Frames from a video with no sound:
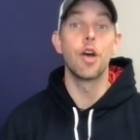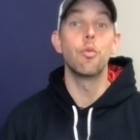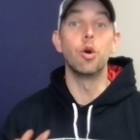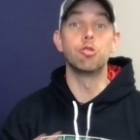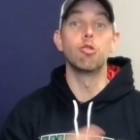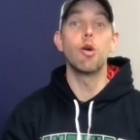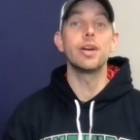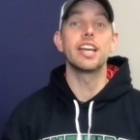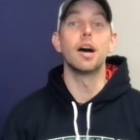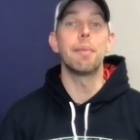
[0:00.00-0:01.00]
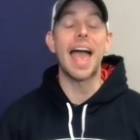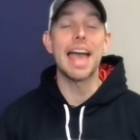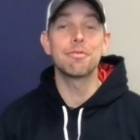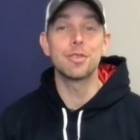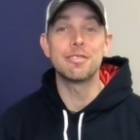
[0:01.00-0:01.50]
Well, growing up,
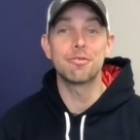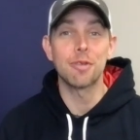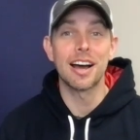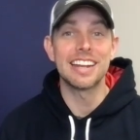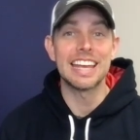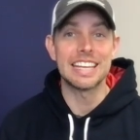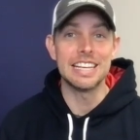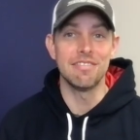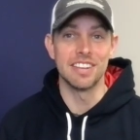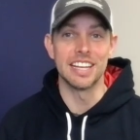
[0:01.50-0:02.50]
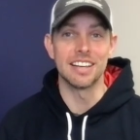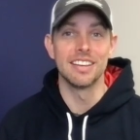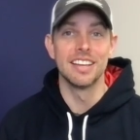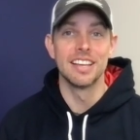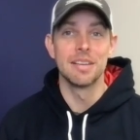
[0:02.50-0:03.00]
every Friday evening,
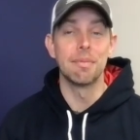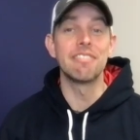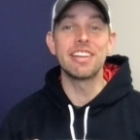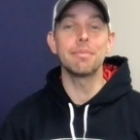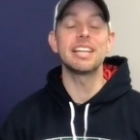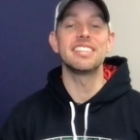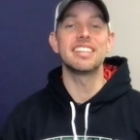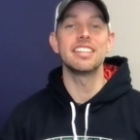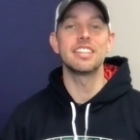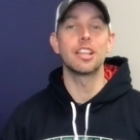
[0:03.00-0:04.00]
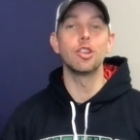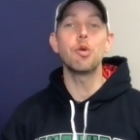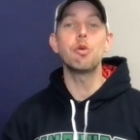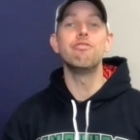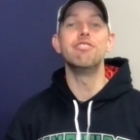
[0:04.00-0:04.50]
my family attended the
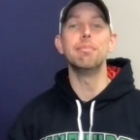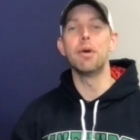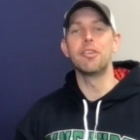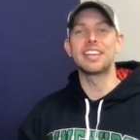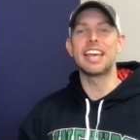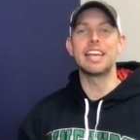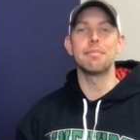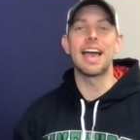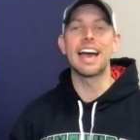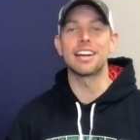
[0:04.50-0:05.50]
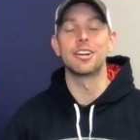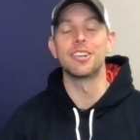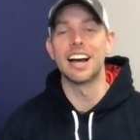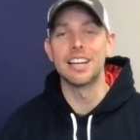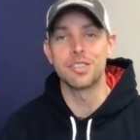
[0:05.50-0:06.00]
local football game at our
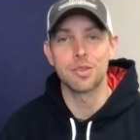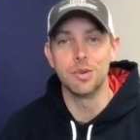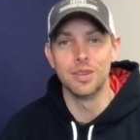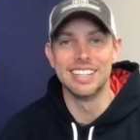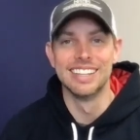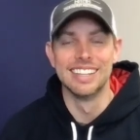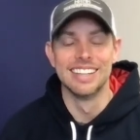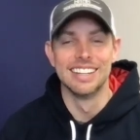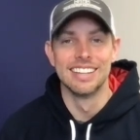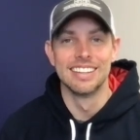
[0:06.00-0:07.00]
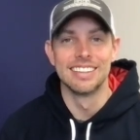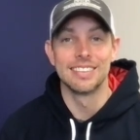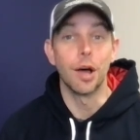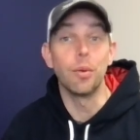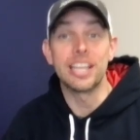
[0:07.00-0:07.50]
high school.
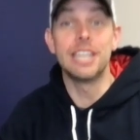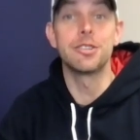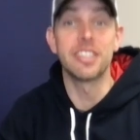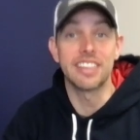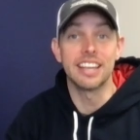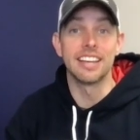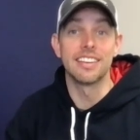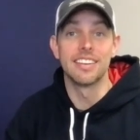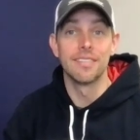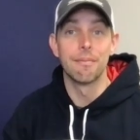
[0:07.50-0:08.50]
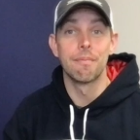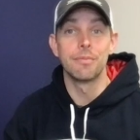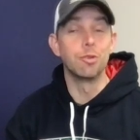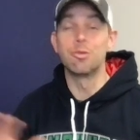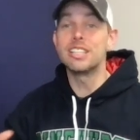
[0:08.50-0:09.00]
Only here's the thing.
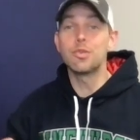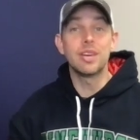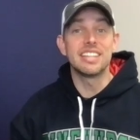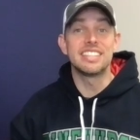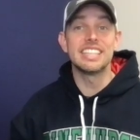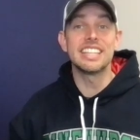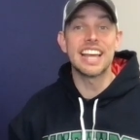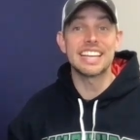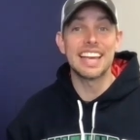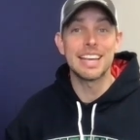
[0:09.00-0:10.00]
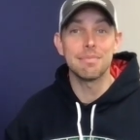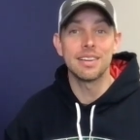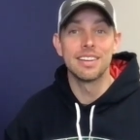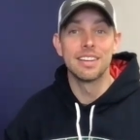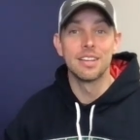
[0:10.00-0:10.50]
The reason we attended that game
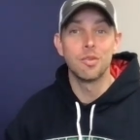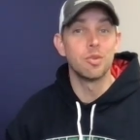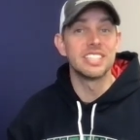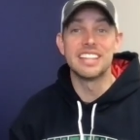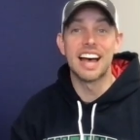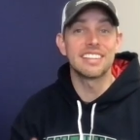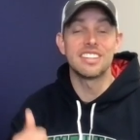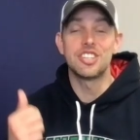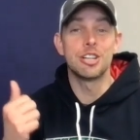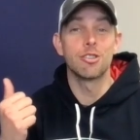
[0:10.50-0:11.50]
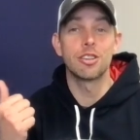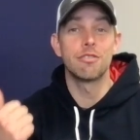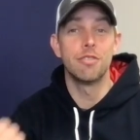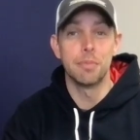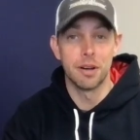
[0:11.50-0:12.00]
was not to cheer on the
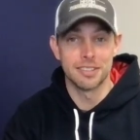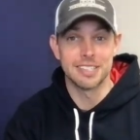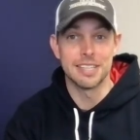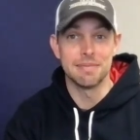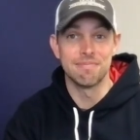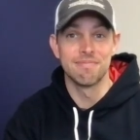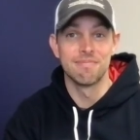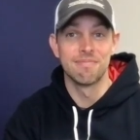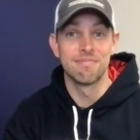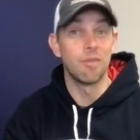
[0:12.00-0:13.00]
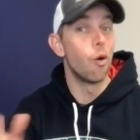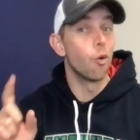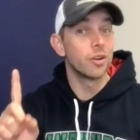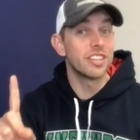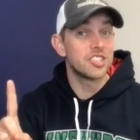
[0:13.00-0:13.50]
football team,
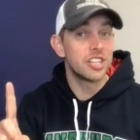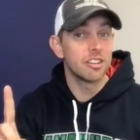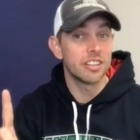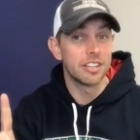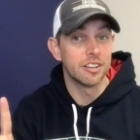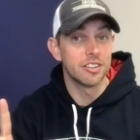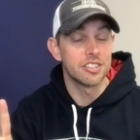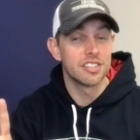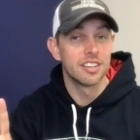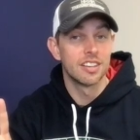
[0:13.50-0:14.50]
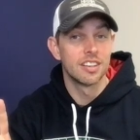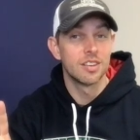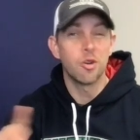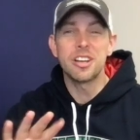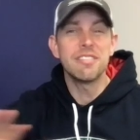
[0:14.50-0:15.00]
or the cheerleaders,
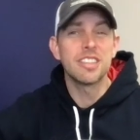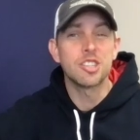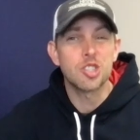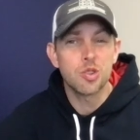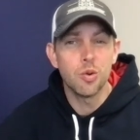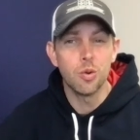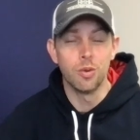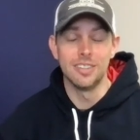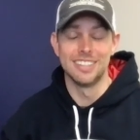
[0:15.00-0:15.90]
or even the school.